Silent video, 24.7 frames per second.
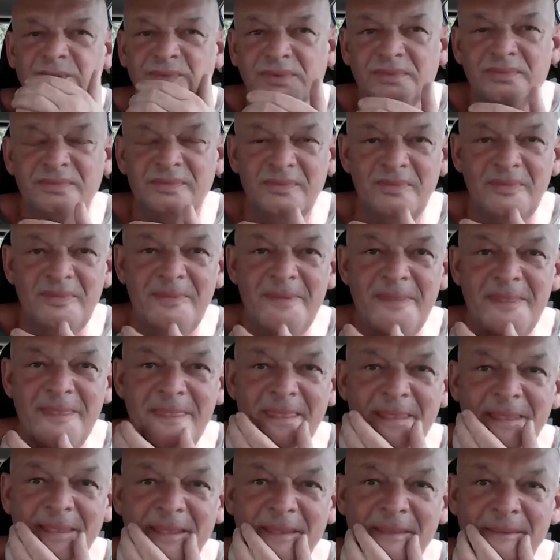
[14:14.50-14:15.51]

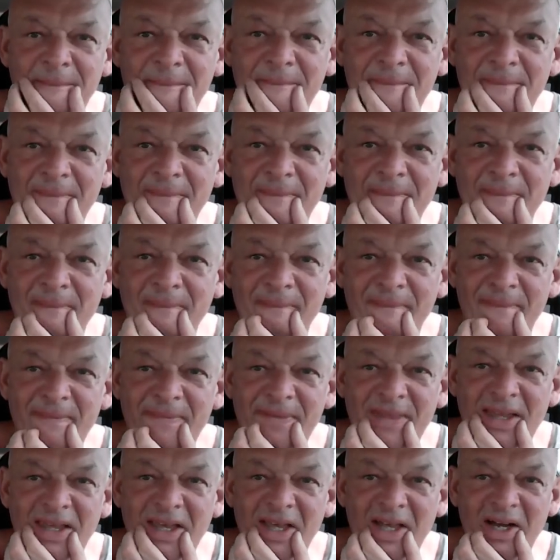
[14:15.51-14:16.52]

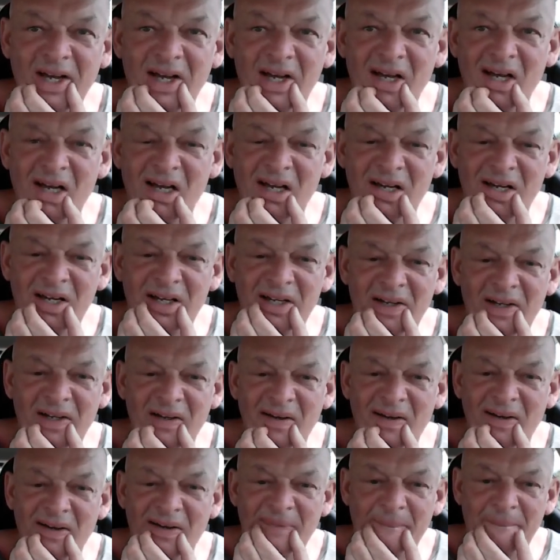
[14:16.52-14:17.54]

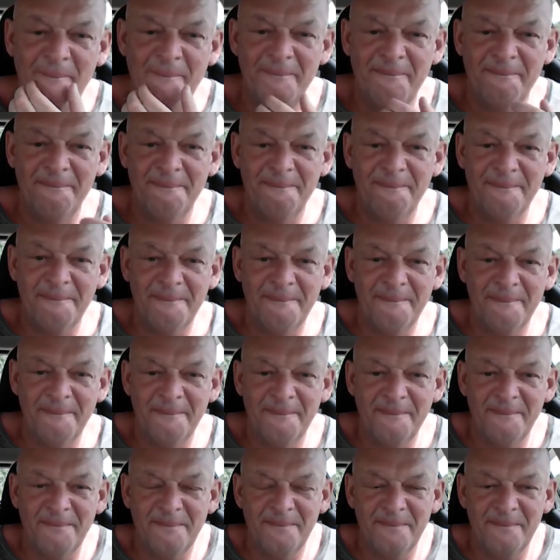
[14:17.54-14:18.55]

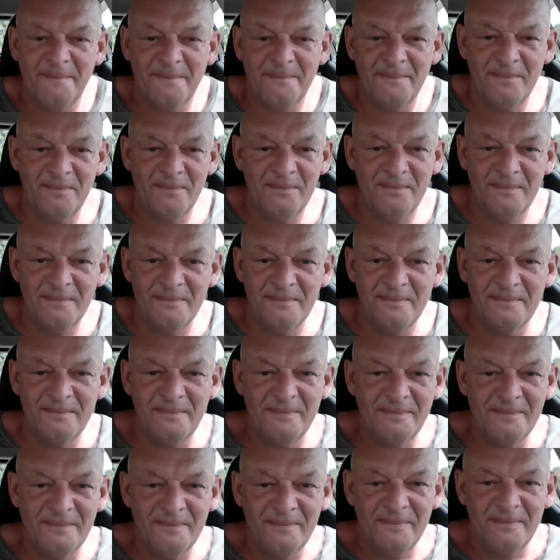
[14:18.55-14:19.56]

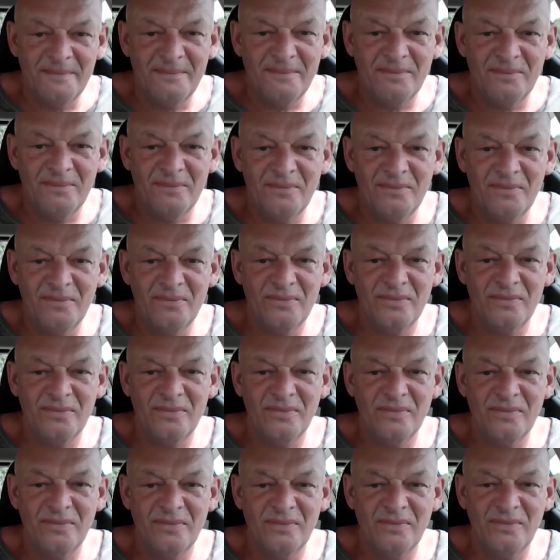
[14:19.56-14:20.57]

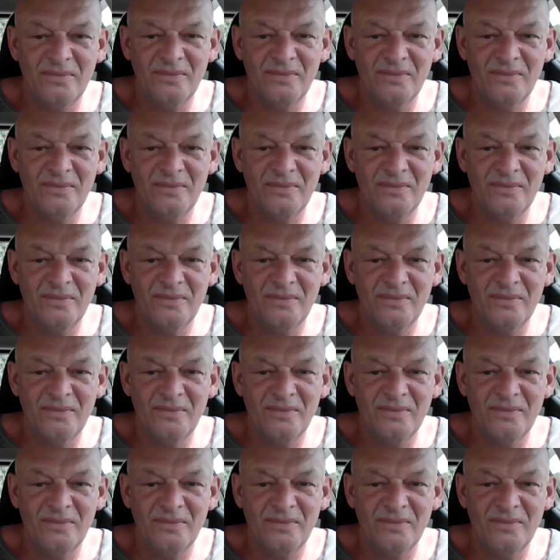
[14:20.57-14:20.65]
No one is speaking in this clip.